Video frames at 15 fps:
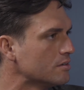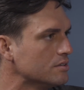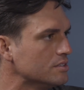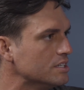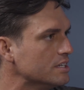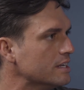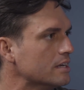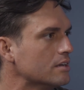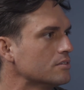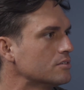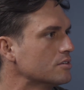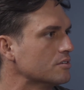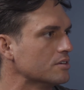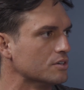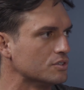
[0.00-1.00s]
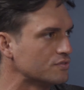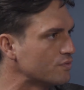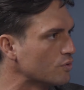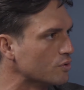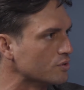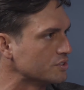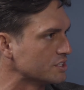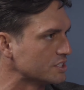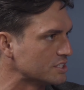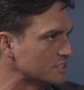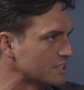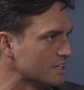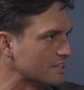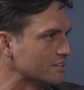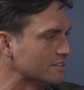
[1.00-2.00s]
did it to its fullest
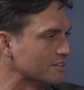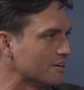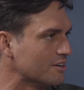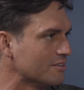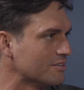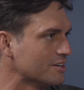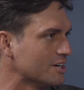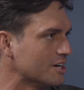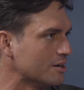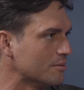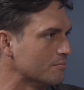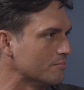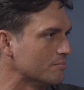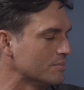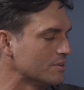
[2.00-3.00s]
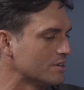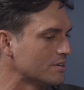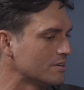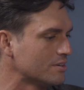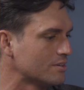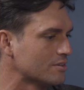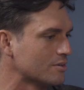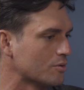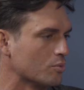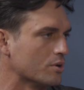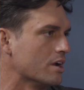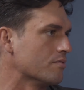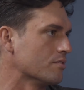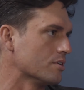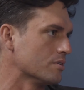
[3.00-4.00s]
extent, you know. Or
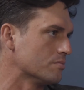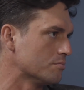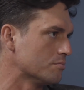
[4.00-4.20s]
whatever.